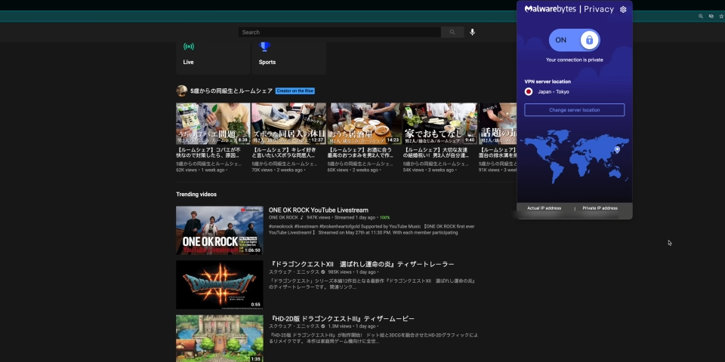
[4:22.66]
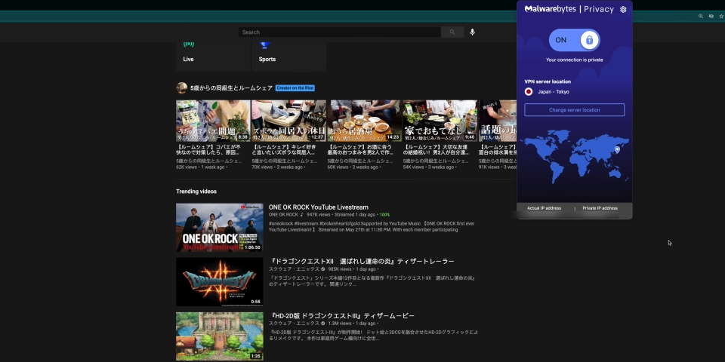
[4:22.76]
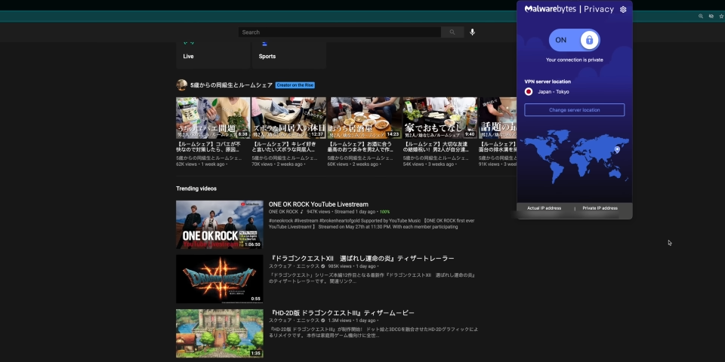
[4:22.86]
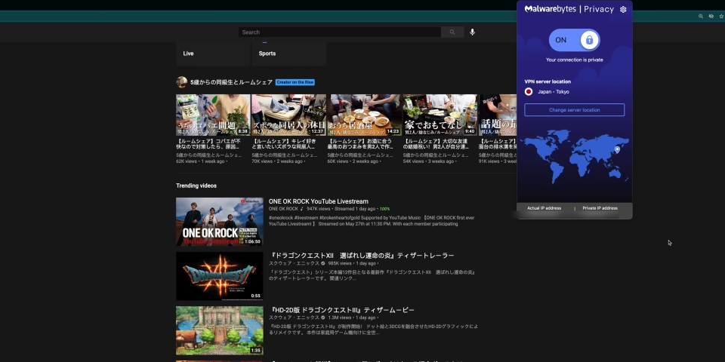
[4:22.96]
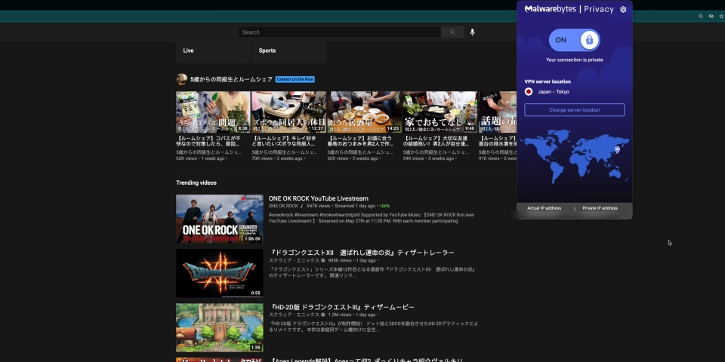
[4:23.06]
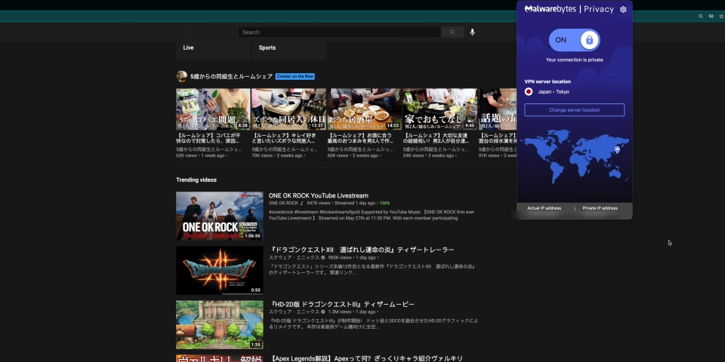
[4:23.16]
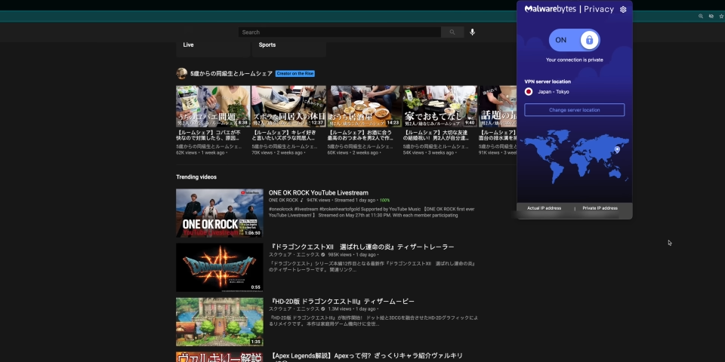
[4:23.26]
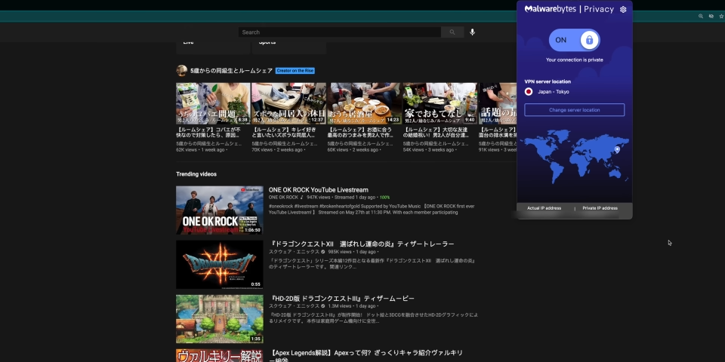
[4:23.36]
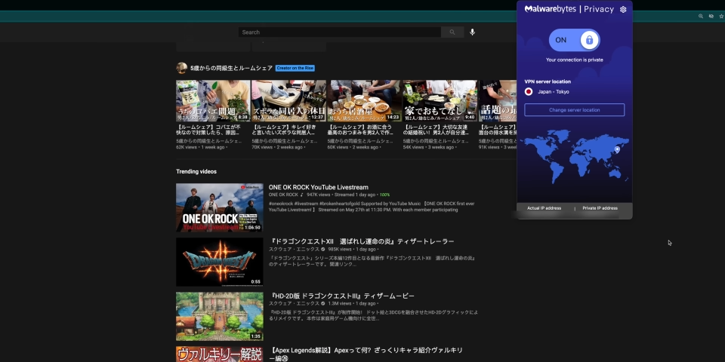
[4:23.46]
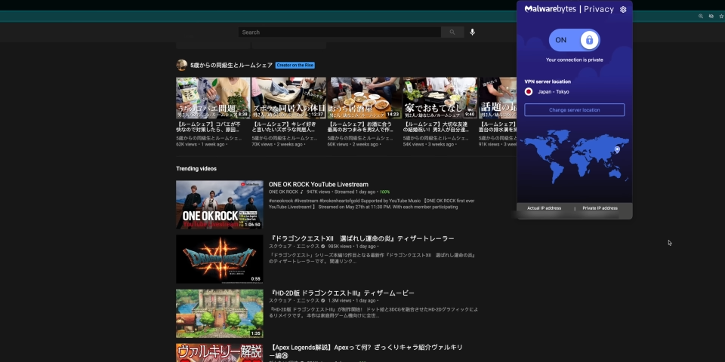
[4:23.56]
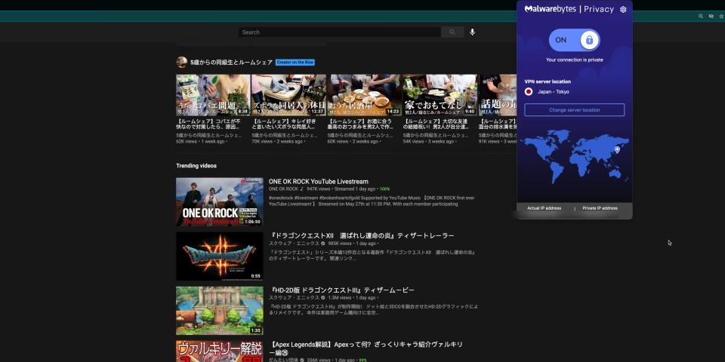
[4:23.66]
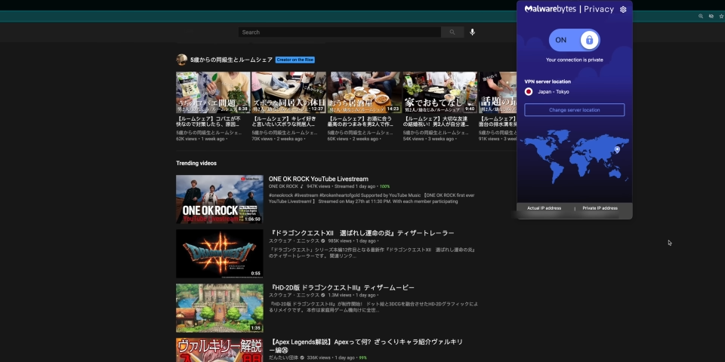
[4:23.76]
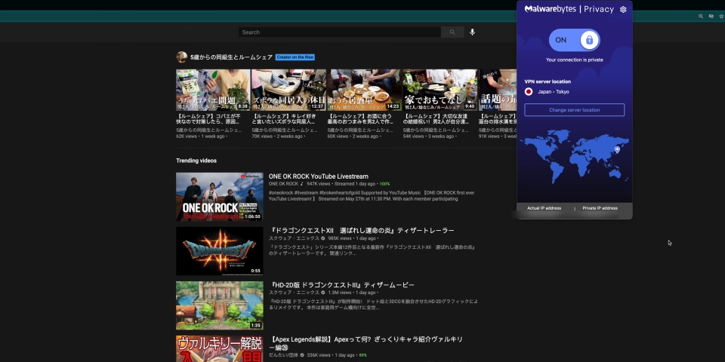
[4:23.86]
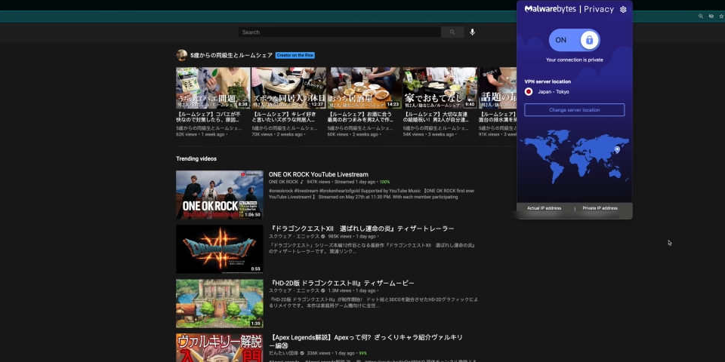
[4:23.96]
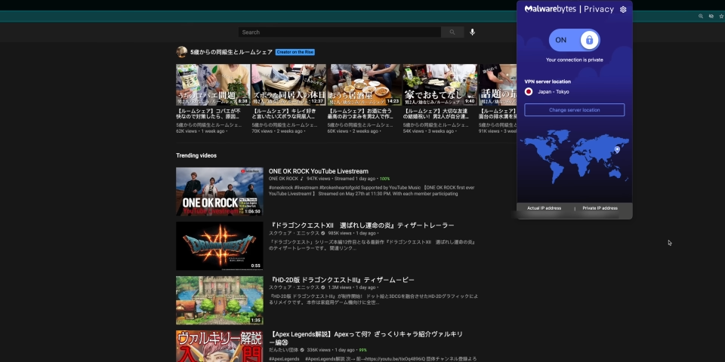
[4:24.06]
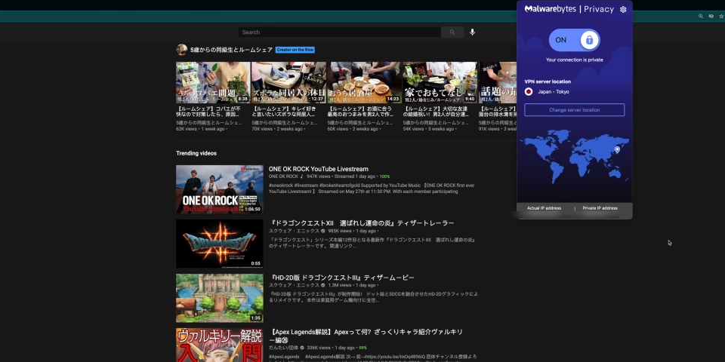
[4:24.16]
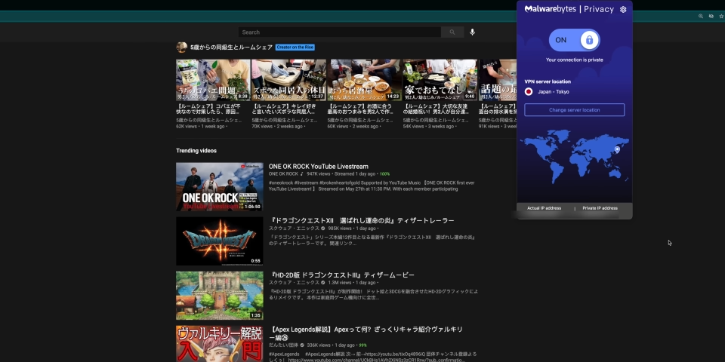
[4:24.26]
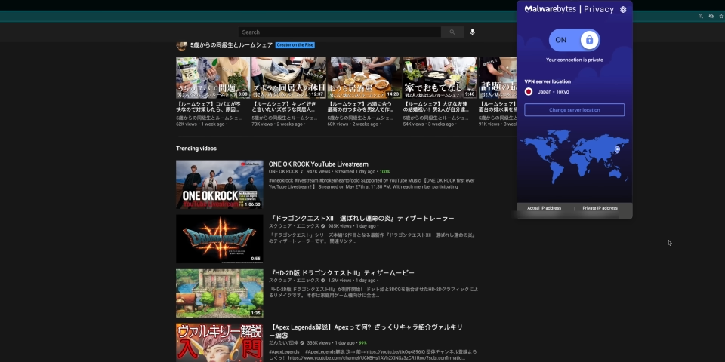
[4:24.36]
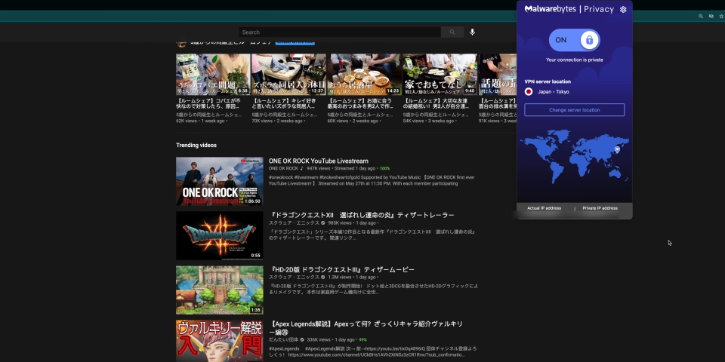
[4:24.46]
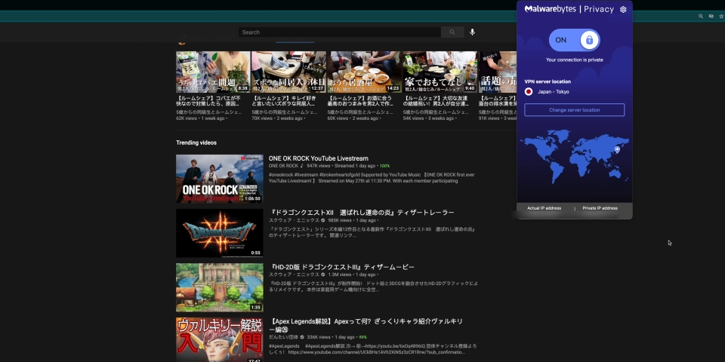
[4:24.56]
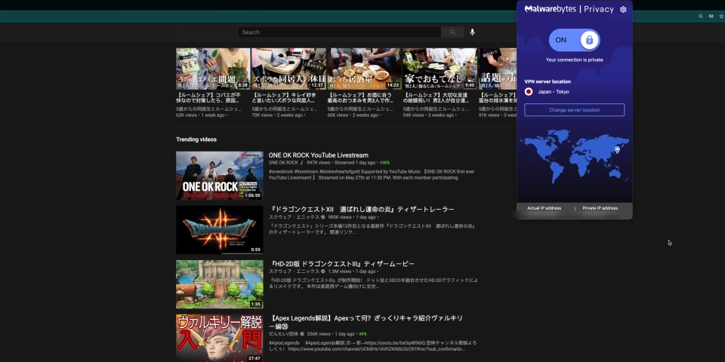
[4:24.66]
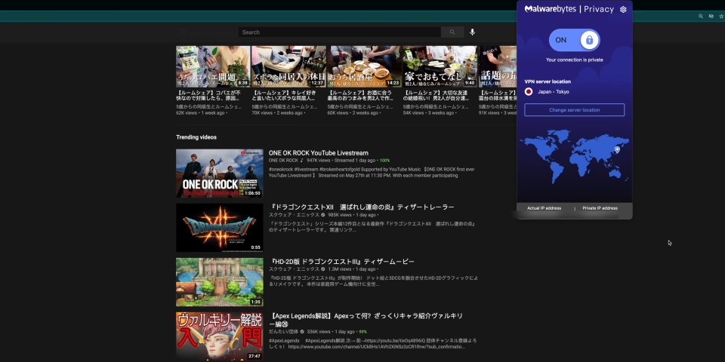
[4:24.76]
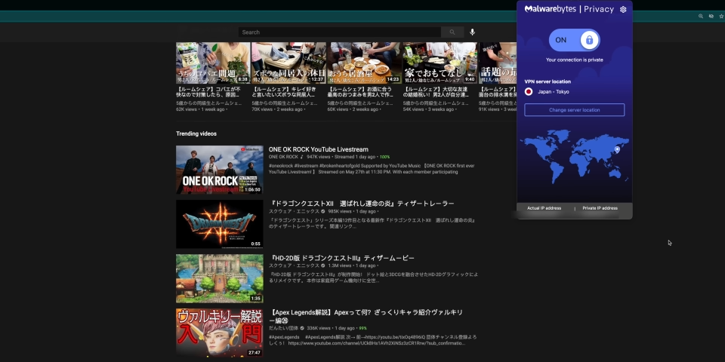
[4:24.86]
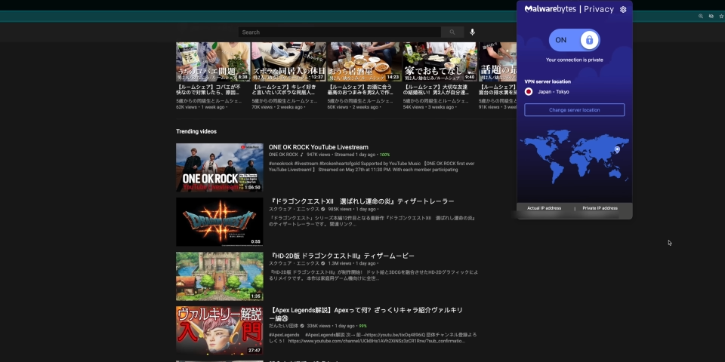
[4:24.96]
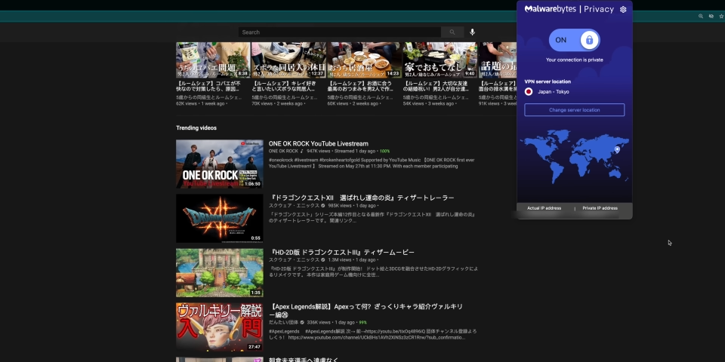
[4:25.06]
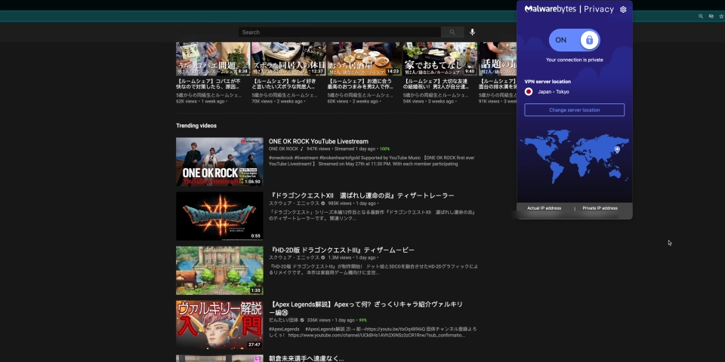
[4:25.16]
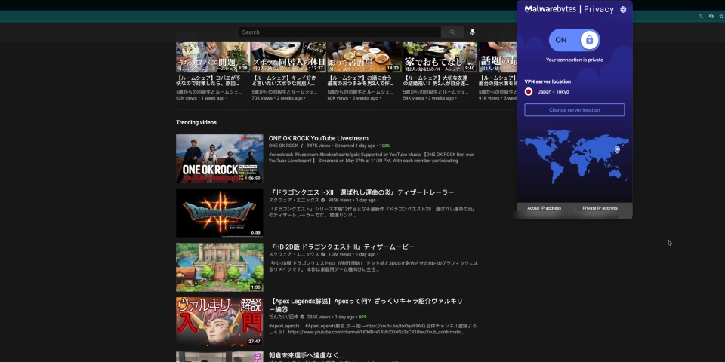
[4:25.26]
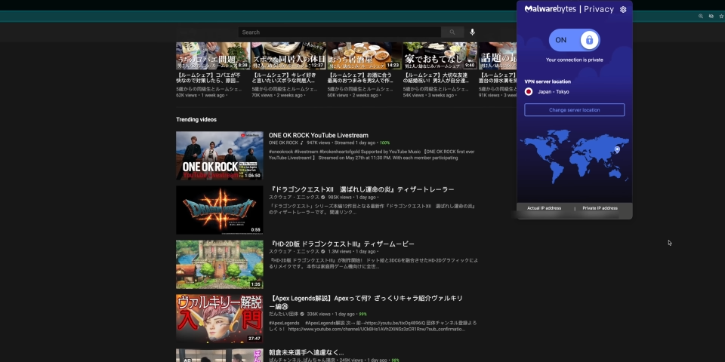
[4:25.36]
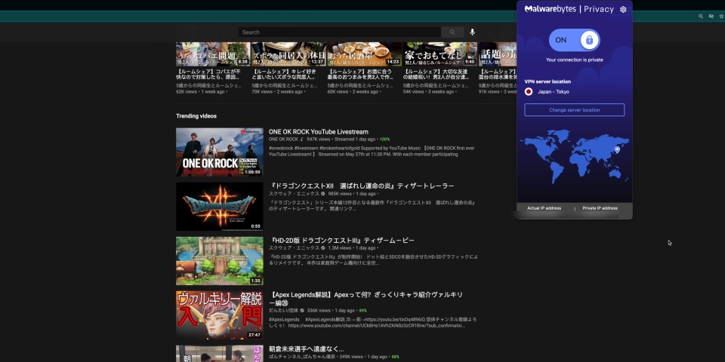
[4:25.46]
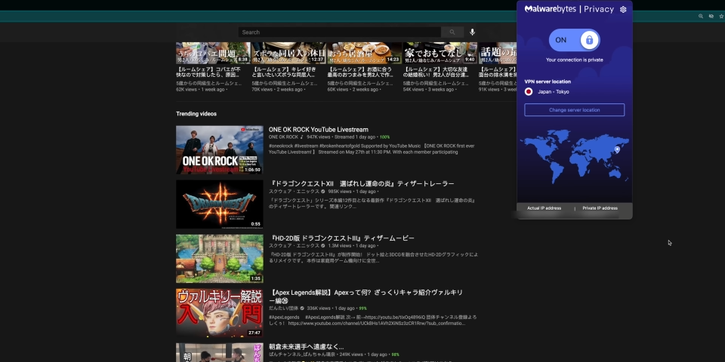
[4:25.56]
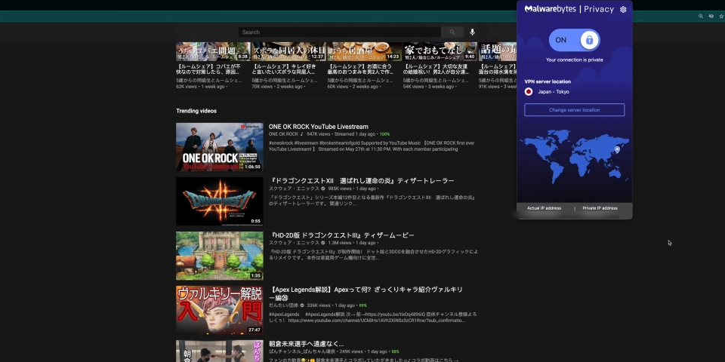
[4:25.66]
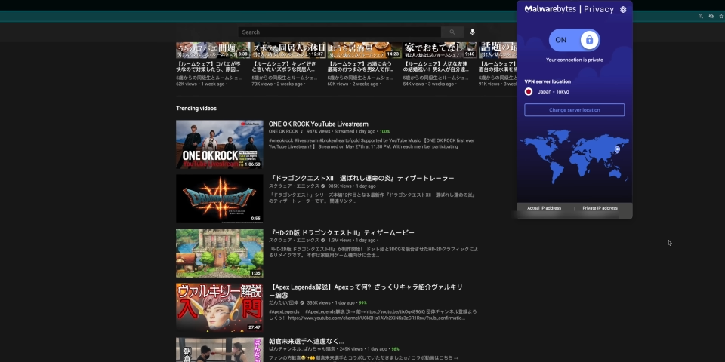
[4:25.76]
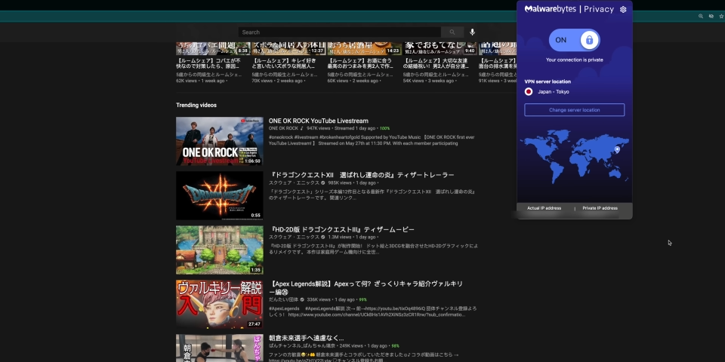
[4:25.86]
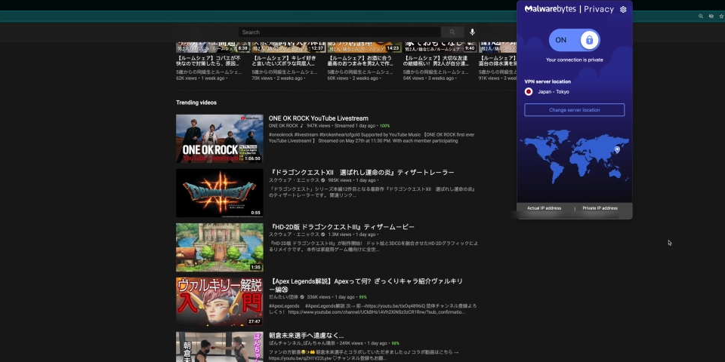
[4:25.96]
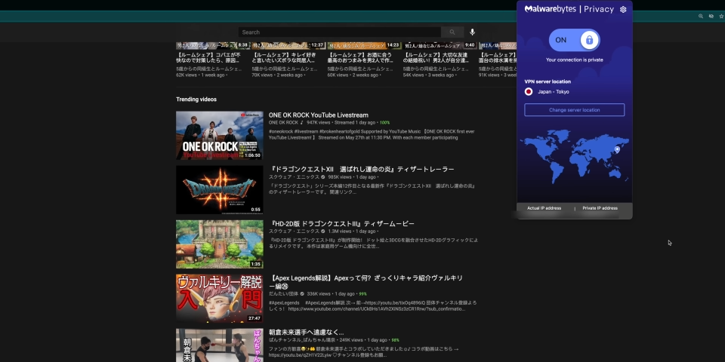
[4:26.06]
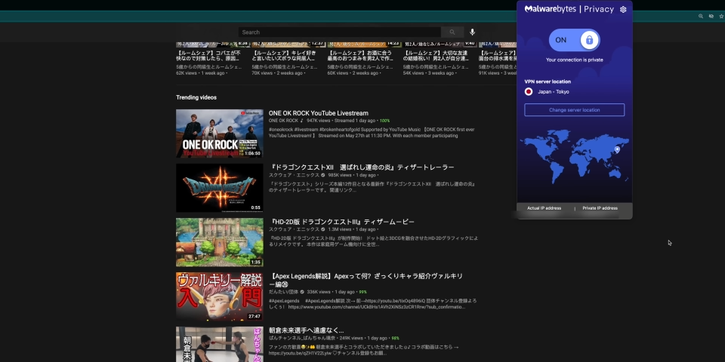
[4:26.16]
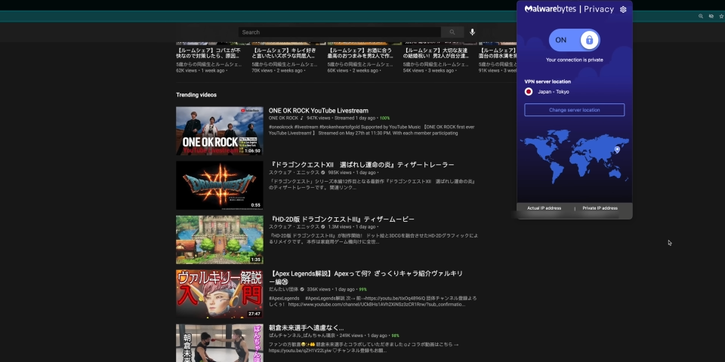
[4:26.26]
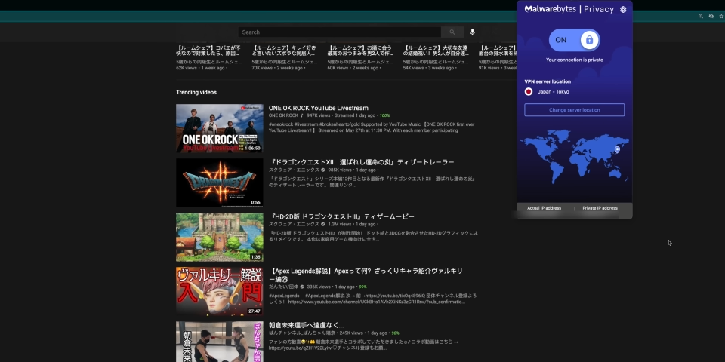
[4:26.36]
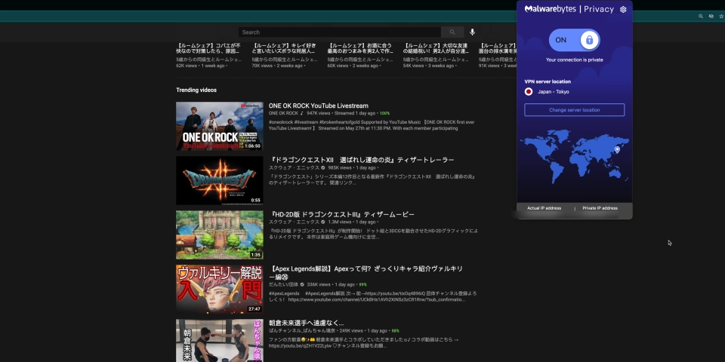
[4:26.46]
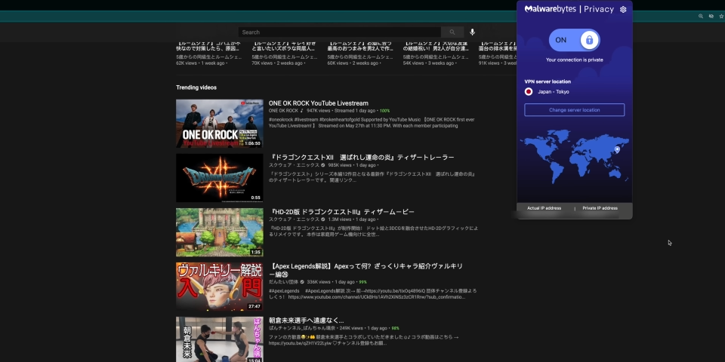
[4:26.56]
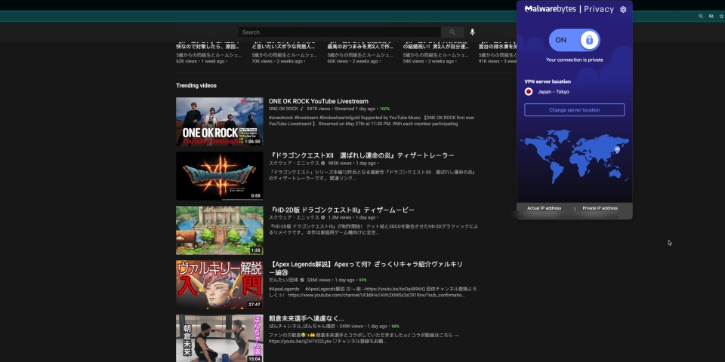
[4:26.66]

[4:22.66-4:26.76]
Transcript: [unreadable: no face in view]